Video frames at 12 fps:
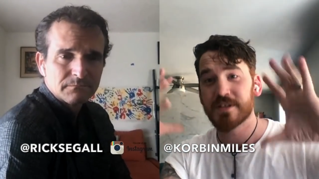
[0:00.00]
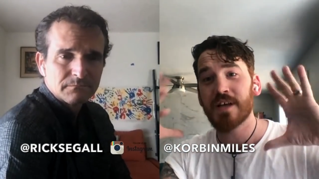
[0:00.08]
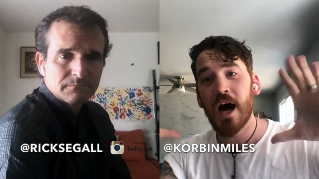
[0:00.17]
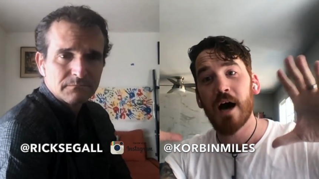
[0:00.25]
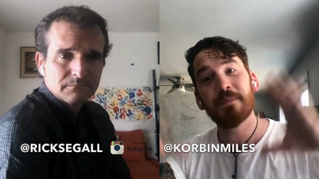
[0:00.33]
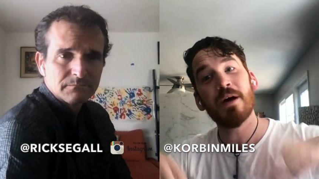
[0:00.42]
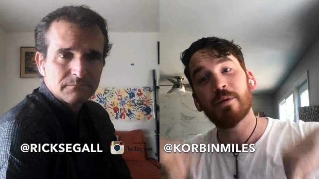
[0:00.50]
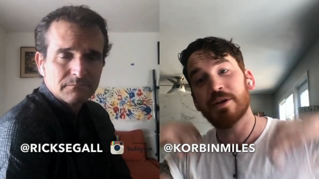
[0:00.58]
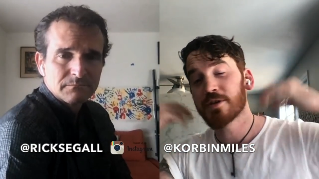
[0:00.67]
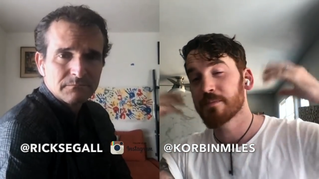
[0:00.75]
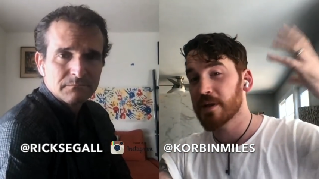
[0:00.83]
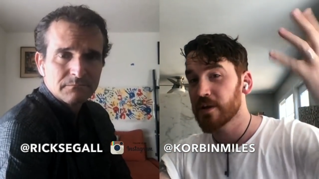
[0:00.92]
Speaker 1: Assam that we
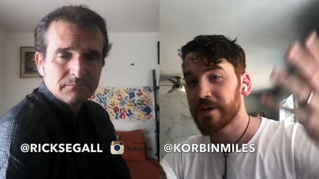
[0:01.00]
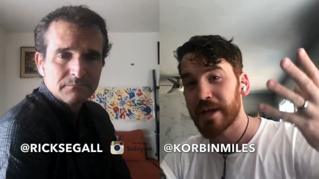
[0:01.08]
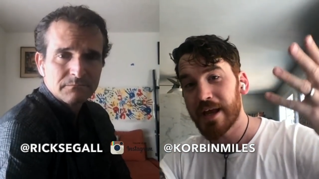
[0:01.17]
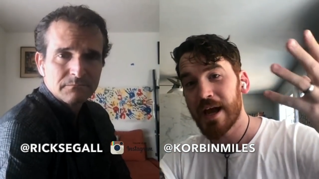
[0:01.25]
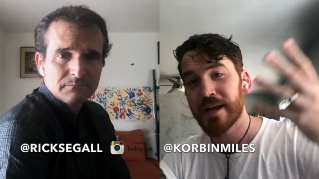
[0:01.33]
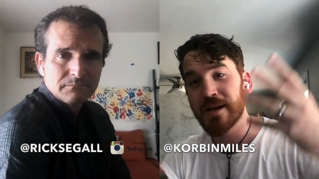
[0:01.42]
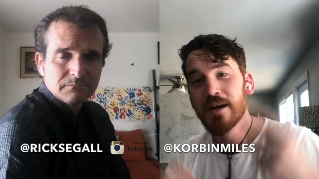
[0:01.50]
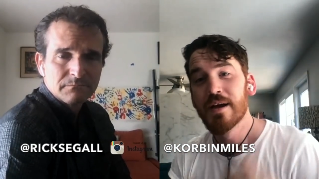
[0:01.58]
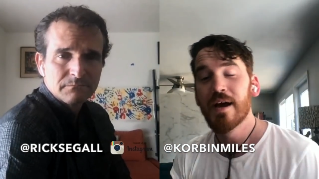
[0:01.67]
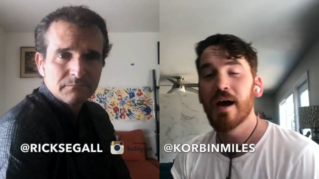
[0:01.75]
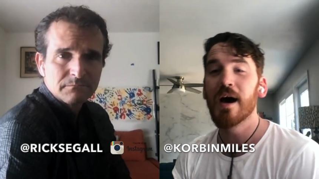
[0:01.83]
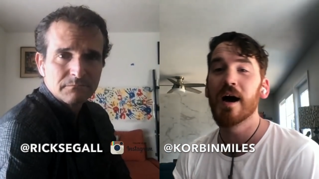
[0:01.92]
should be looking at
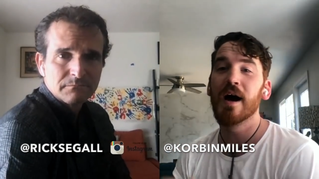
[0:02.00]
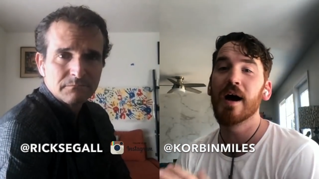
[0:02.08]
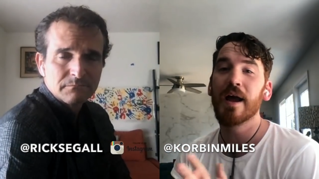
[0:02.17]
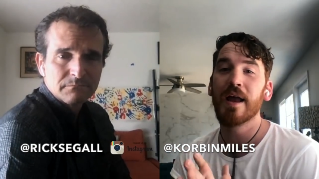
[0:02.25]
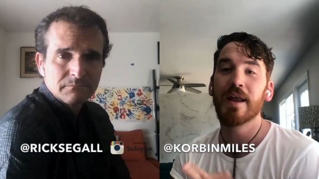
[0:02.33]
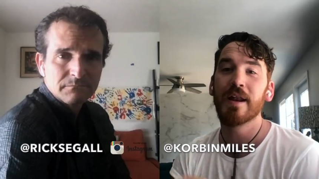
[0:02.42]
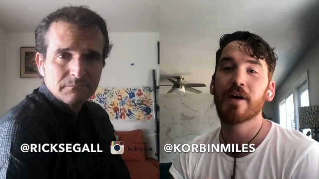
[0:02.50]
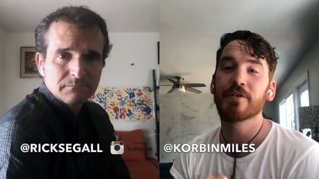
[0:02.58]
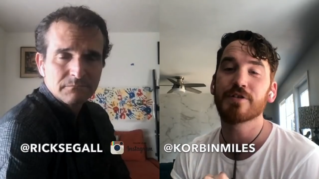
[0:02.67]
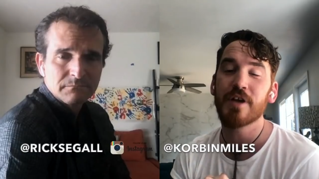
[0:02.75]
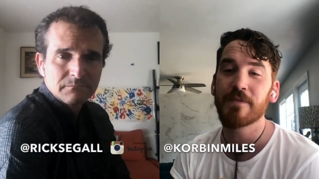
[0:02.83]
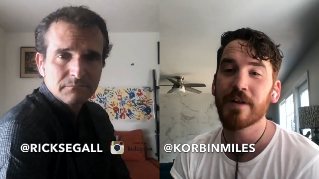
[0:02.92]
uh, and
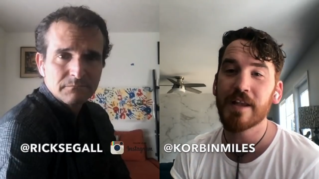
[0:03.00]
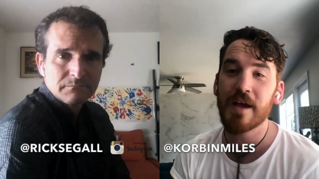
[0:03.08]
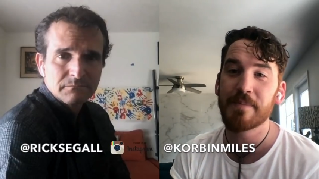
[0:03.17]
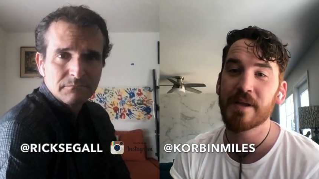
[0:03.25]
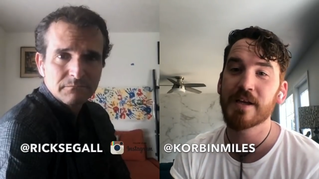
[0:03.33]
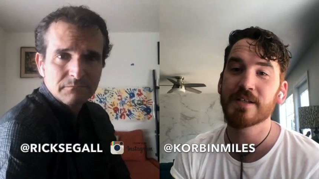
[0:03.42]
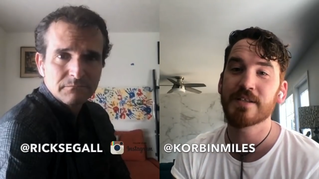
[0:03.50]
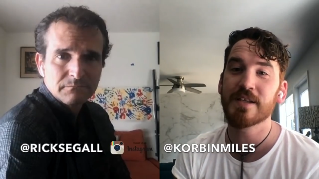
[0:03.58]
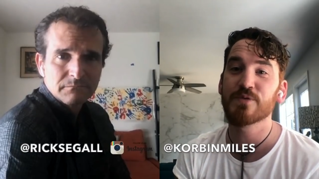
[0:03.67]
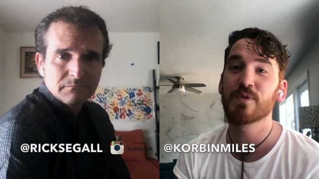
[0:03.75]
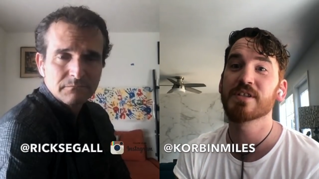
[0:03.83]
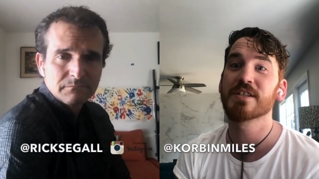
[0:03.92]
other stuff like that because
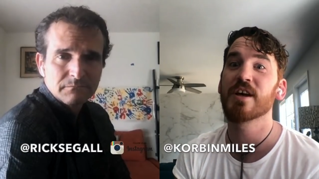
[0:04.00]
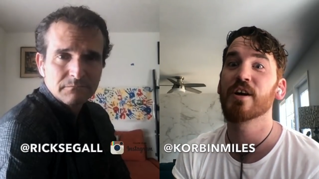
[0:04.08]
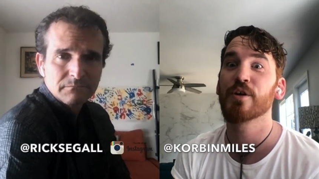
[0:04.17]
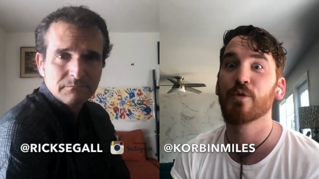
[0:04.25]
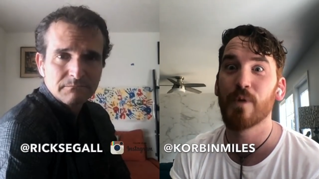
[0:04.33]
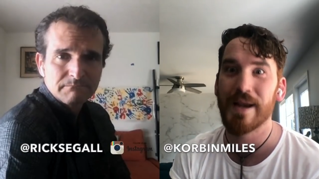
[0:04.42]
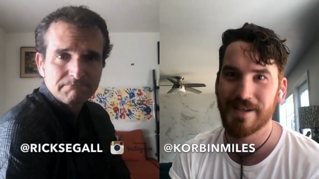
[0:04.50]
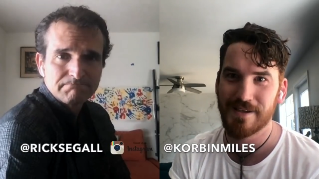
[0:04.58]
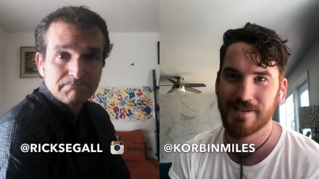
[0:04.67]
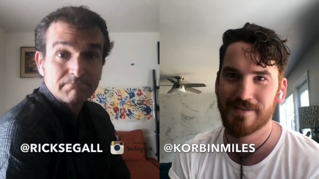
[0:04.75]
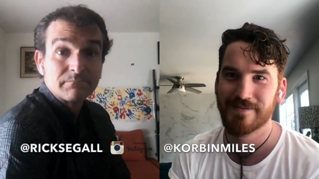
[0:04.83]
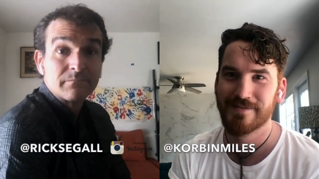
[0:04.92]
this was
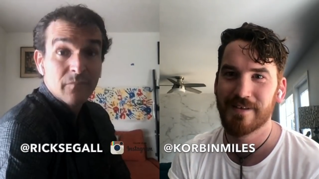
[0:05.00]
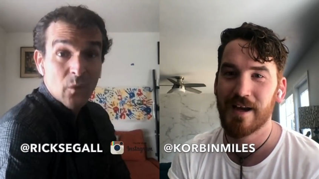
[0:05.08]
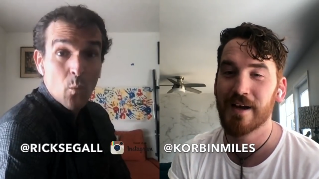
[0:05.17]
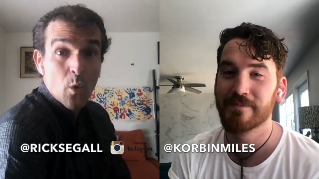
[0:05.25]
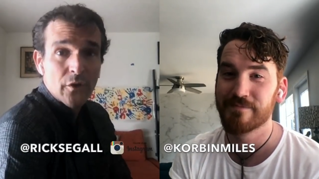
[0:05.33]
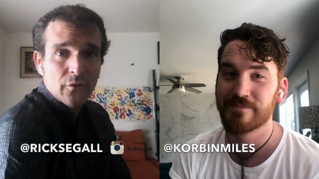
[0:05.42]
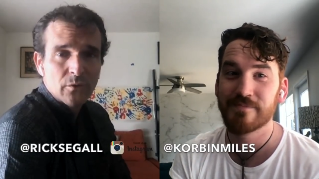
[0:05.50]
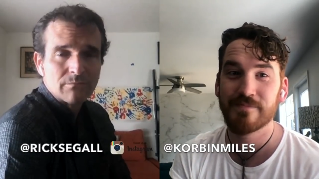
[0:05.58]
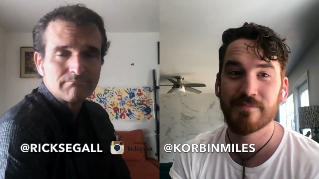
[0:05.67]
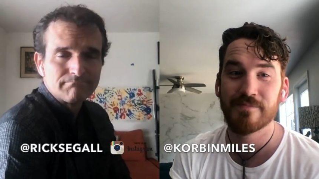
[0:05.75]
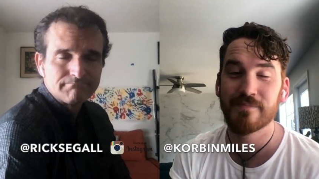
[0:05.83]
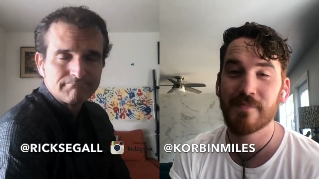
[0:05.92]
Great.
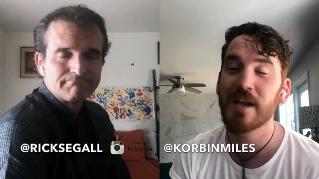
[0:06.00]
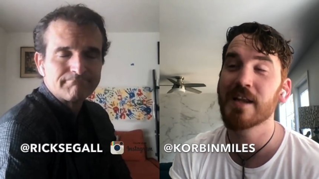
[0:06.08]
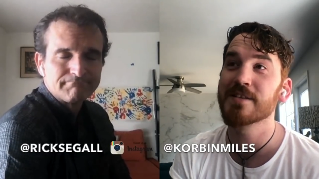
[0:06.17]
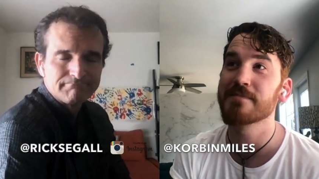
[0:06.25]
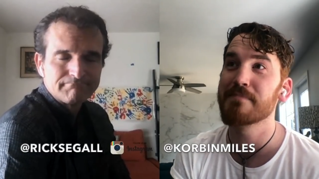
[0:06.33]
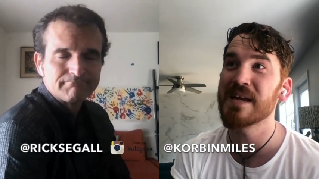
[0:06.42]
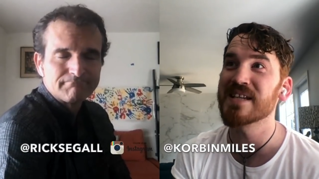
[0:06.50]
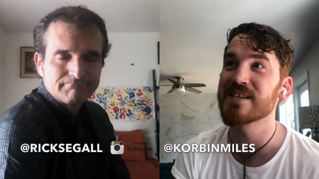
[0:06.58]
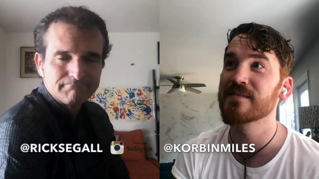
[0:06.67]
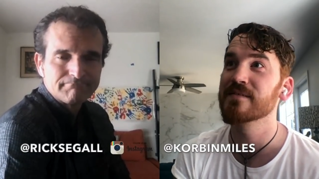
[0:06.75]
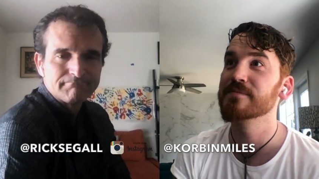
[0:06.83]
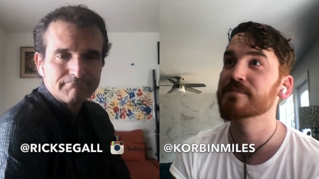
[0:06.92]
Wonderful. I need some meat.